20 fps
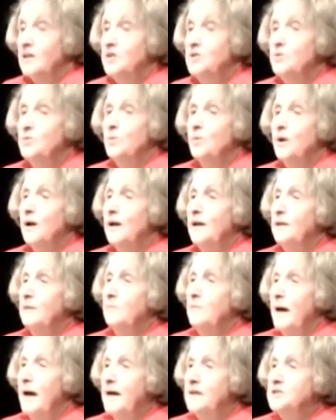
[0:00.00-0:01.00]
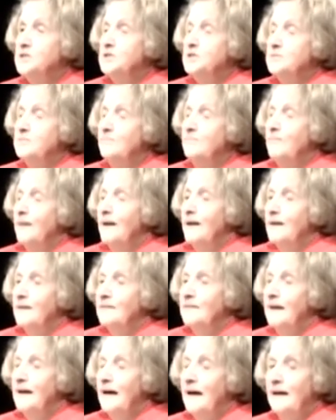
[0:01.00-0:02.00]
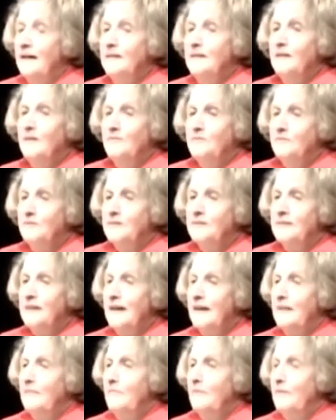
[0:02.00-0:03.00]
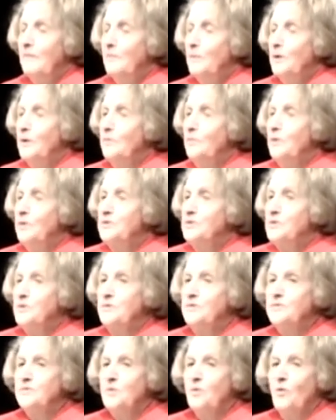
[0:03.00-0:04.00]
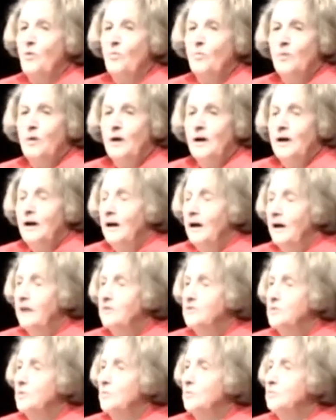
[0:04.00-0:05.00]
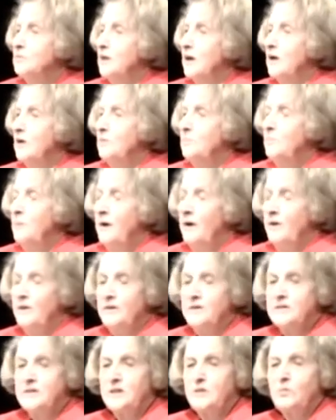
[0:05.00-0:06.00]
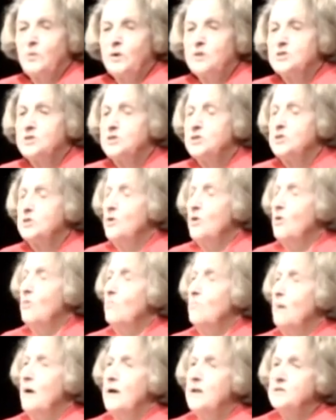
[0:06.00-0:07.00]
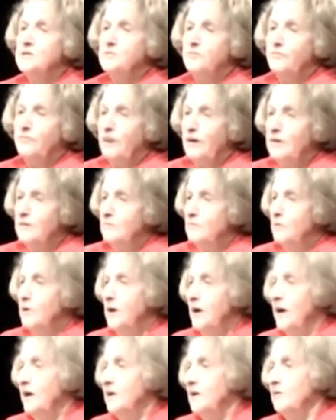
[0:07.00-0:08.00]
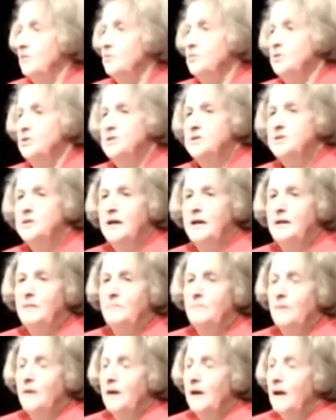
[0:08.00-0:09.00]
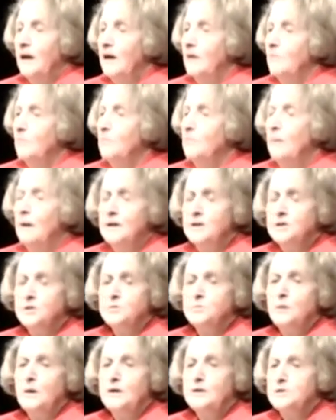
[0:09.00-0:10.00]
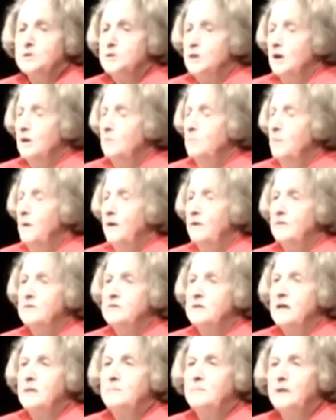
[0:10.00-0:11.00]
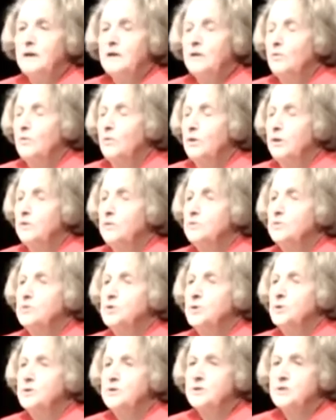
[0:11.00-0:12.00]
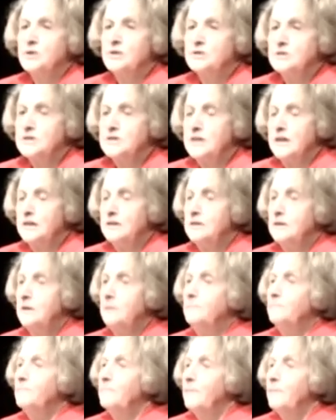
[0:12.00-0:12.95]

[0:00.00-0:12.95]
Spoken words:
You can imagine the end of the day when we returned home and told our parents it was so much fun, we had a good time, much a better time than going to church on Sunday.